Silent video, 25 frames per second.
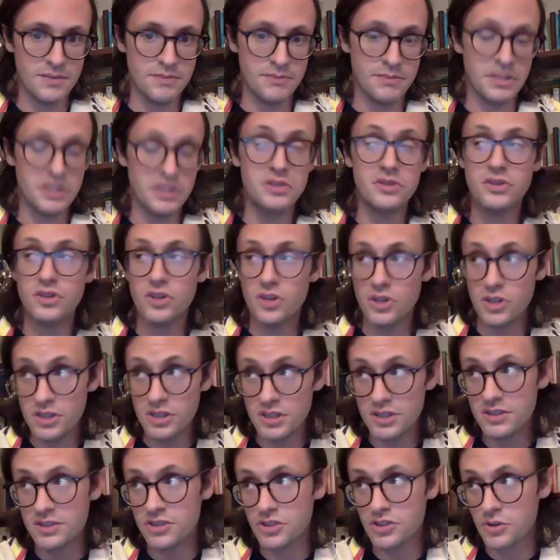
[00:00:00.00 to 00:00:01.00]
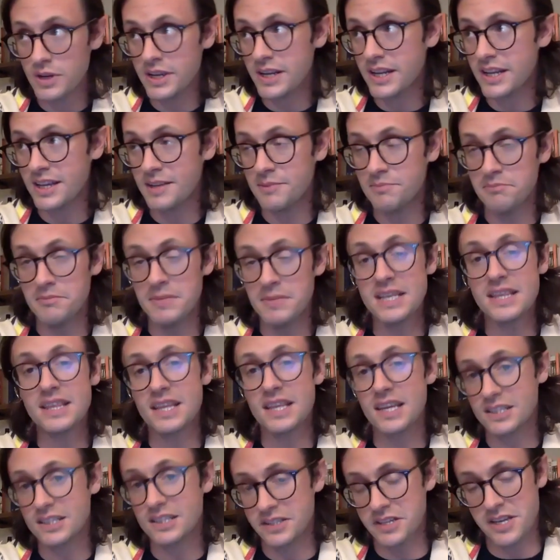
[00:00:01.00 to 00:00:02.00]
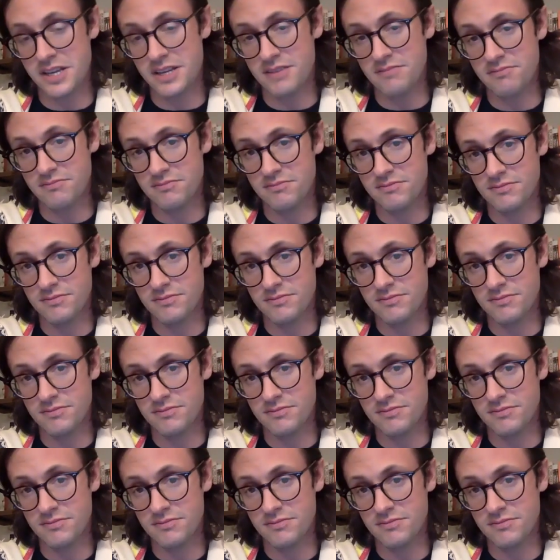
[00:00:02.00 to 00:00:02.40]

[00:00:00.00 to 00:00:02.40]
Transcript: But you could treat him mythically